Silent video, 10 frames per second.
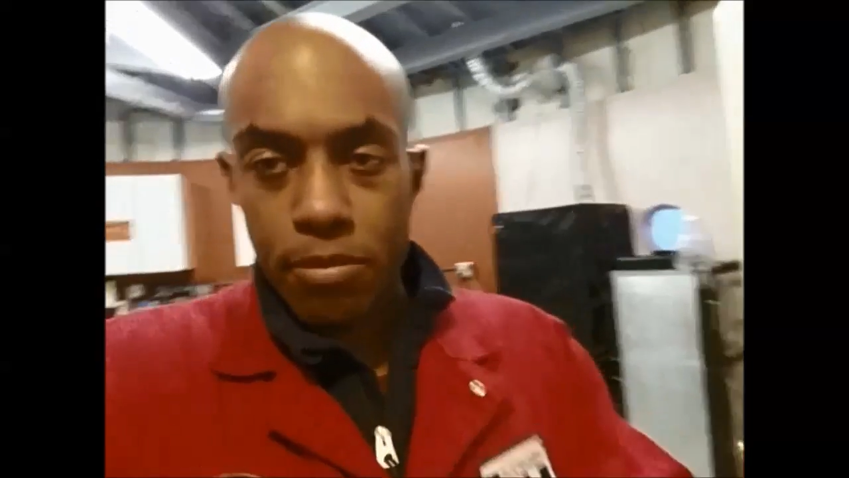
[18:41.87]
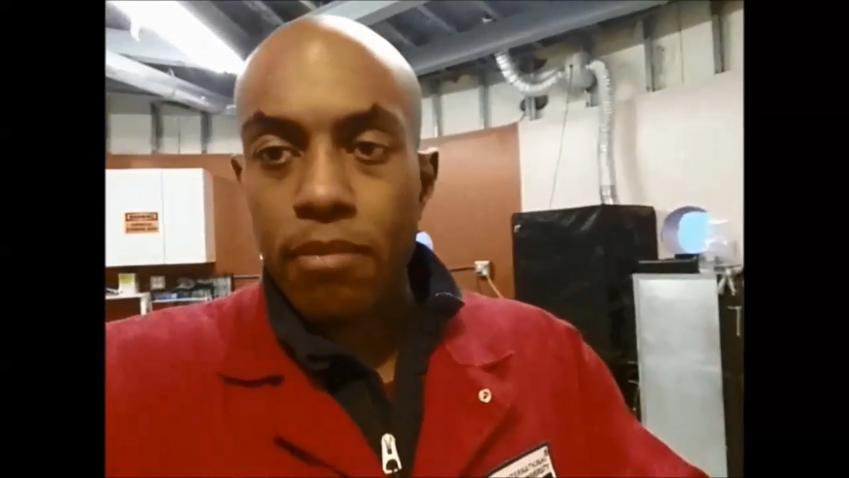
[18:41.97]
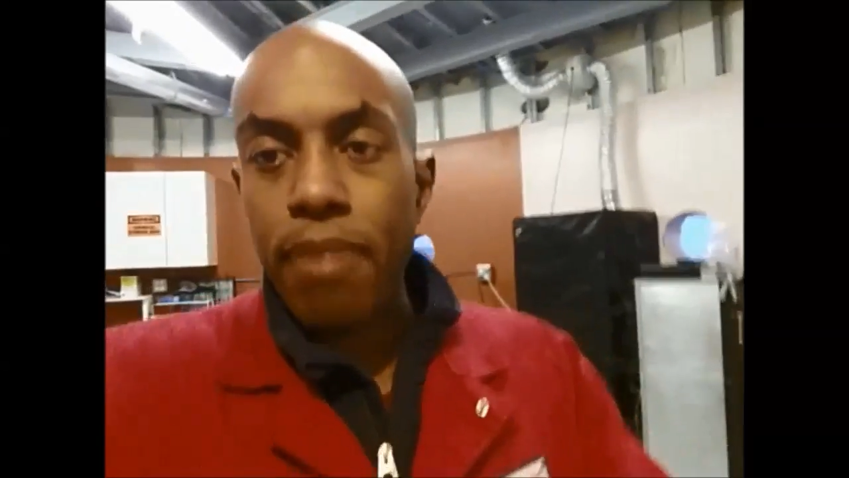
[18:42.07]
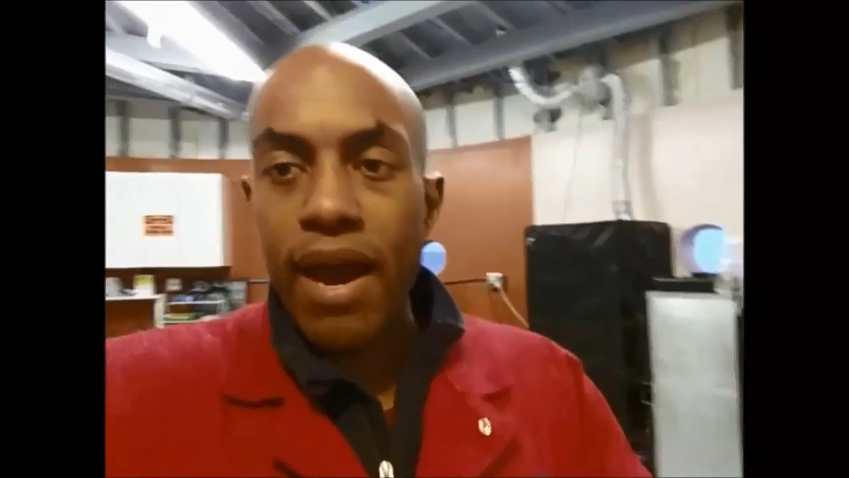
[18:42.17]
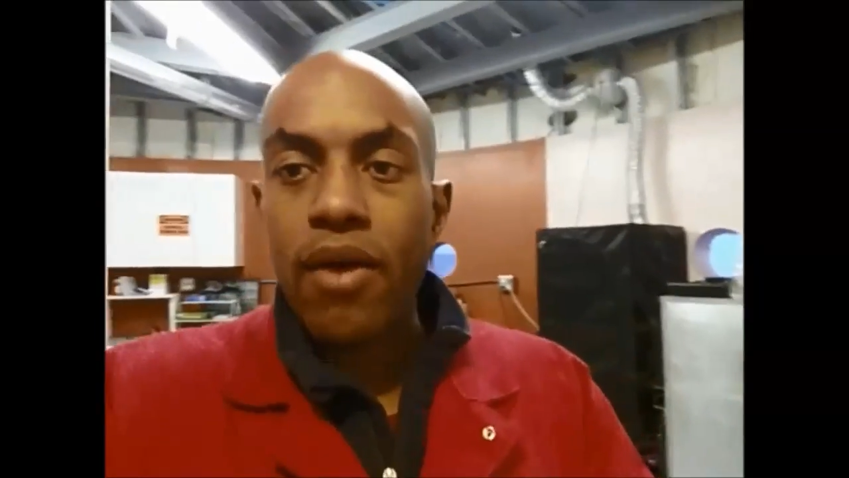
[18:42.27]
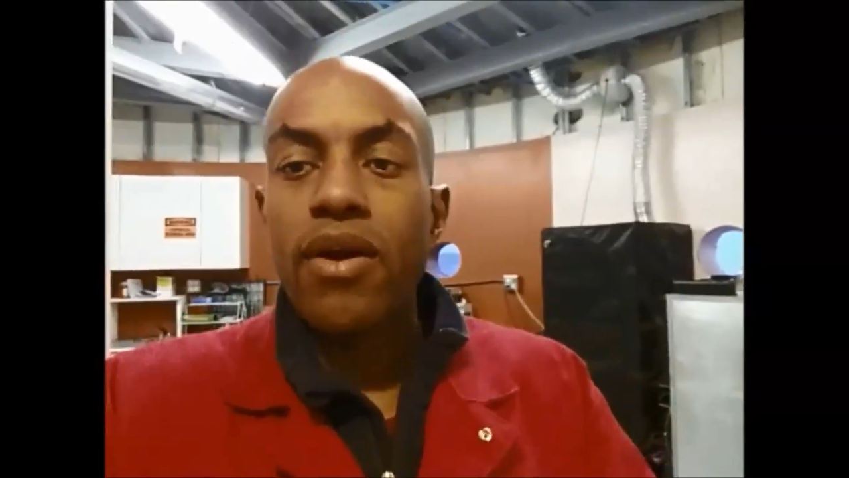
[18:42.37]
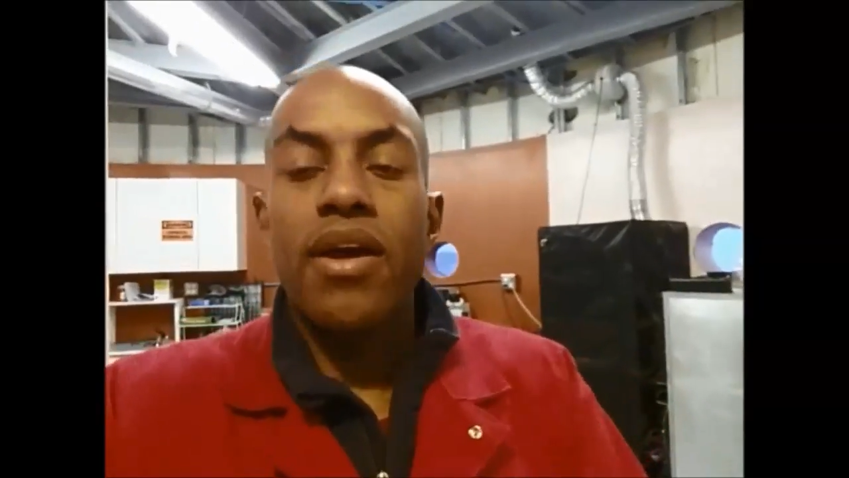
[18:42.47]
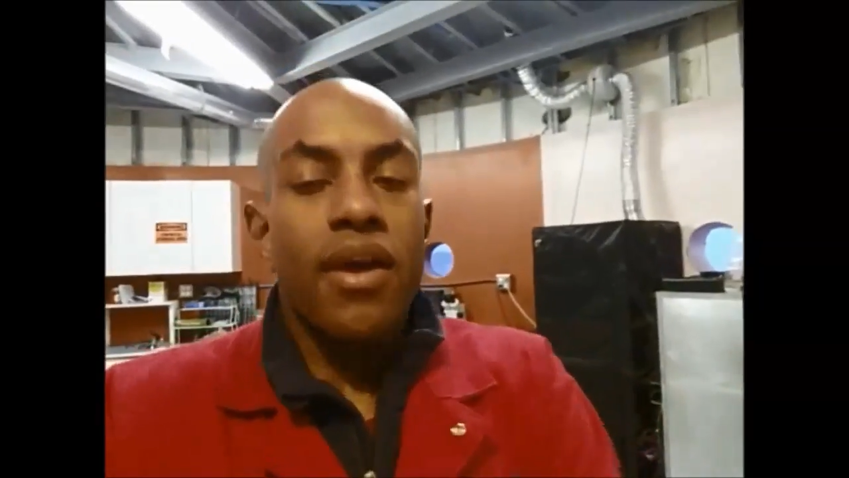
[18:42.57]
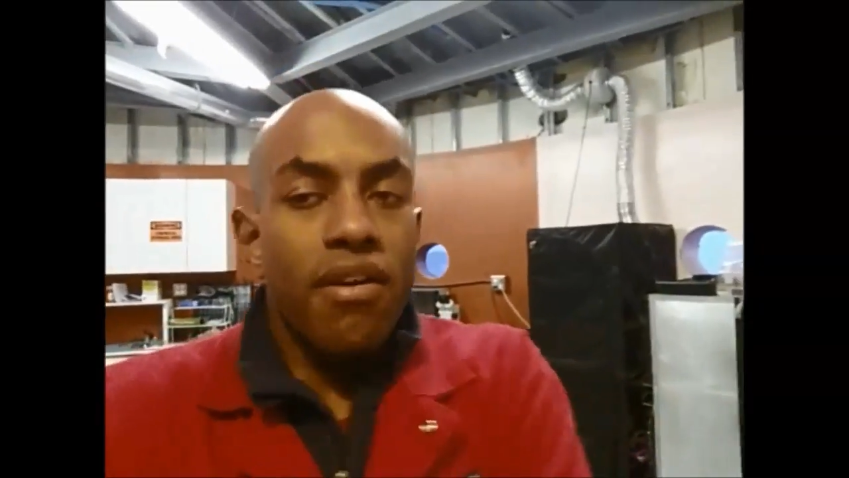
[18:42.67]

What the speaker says: but about